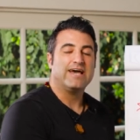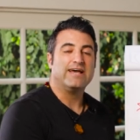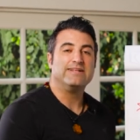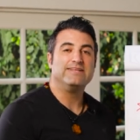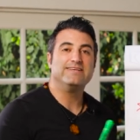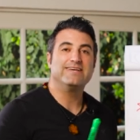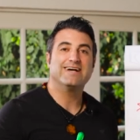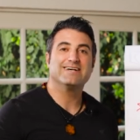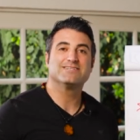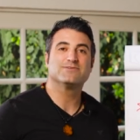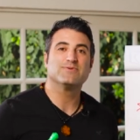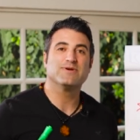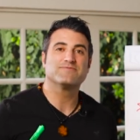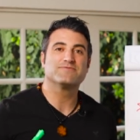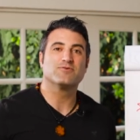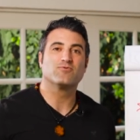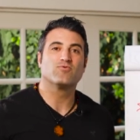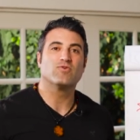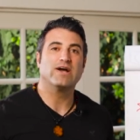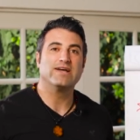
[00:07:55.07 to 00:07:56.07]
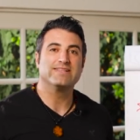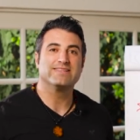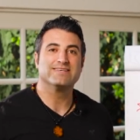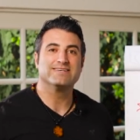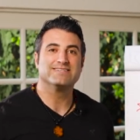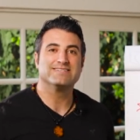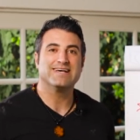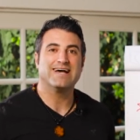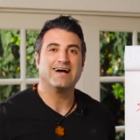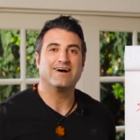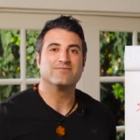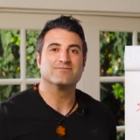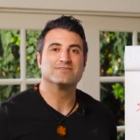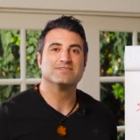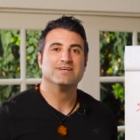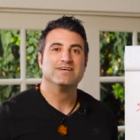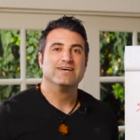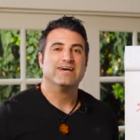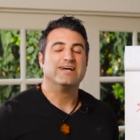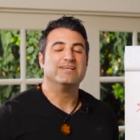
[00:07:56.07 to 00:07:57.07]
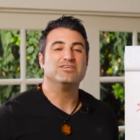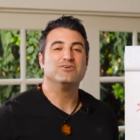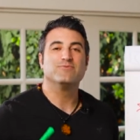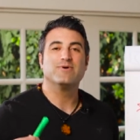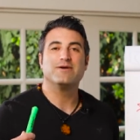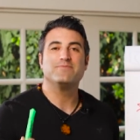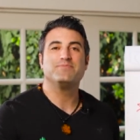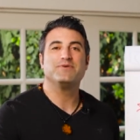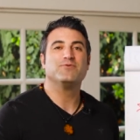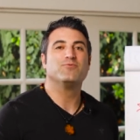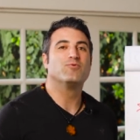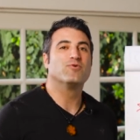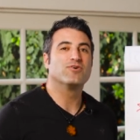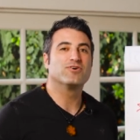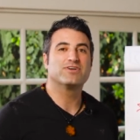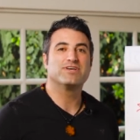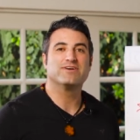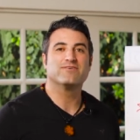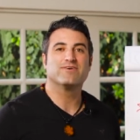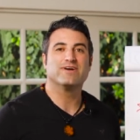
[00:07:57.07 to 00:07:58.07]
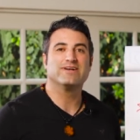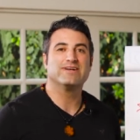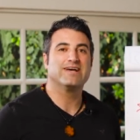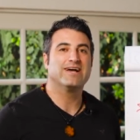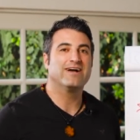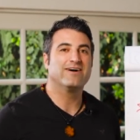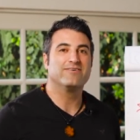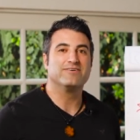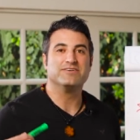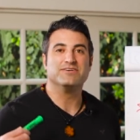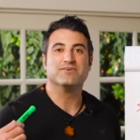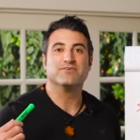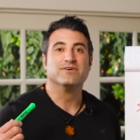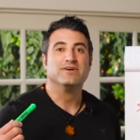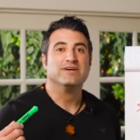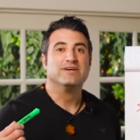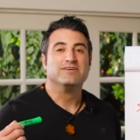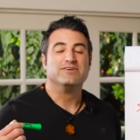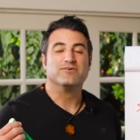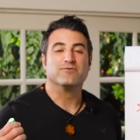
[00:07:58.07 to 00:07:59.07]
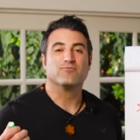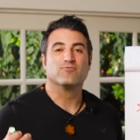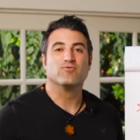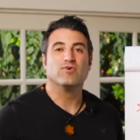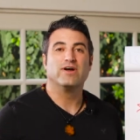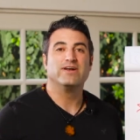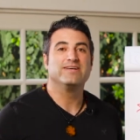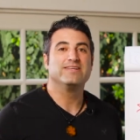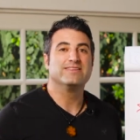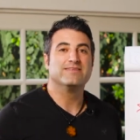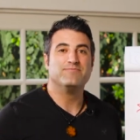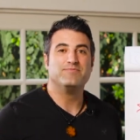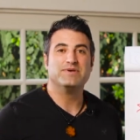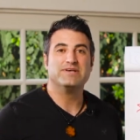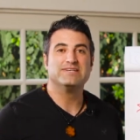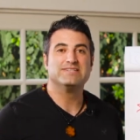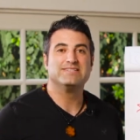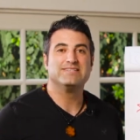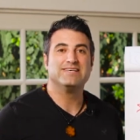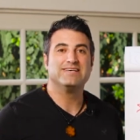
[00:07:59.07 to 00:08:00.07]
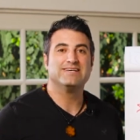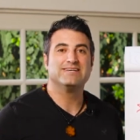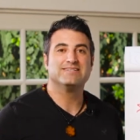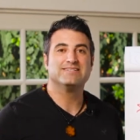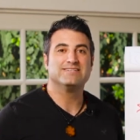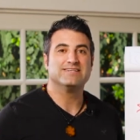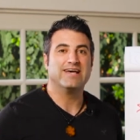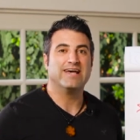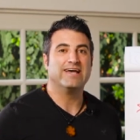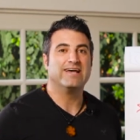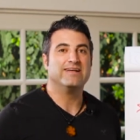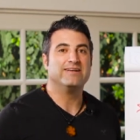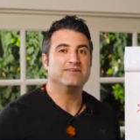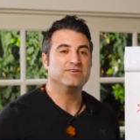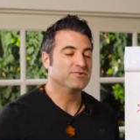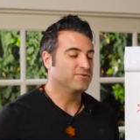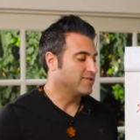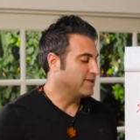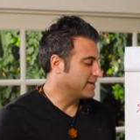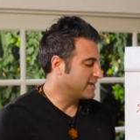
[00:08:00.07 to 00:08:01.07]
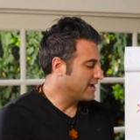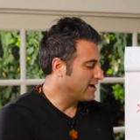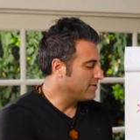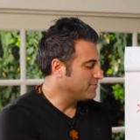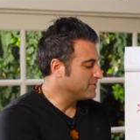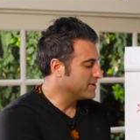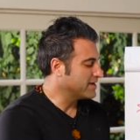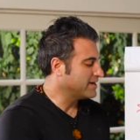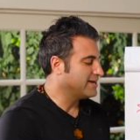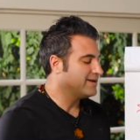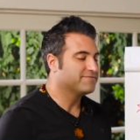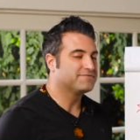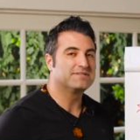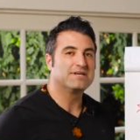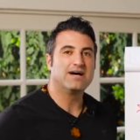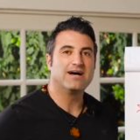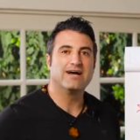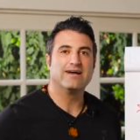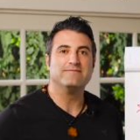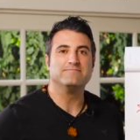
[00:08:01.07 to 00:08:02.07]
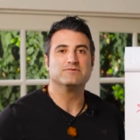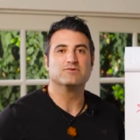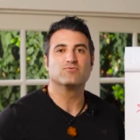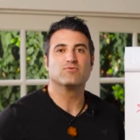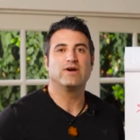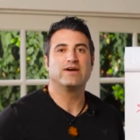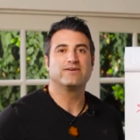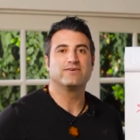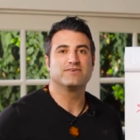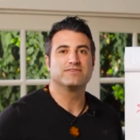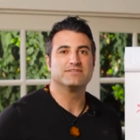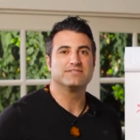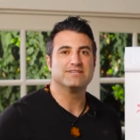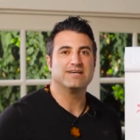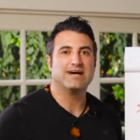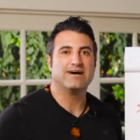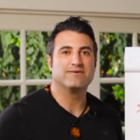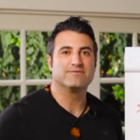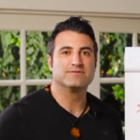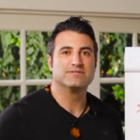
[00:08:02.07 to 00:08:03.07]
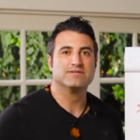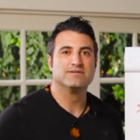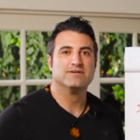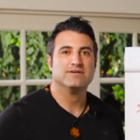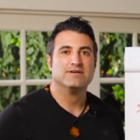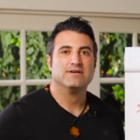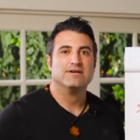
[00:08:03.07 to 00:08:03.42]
And yes, we have to write this out. And you might be working right now and you're, you're running the business and you're like, how am I going to have time to write all this out?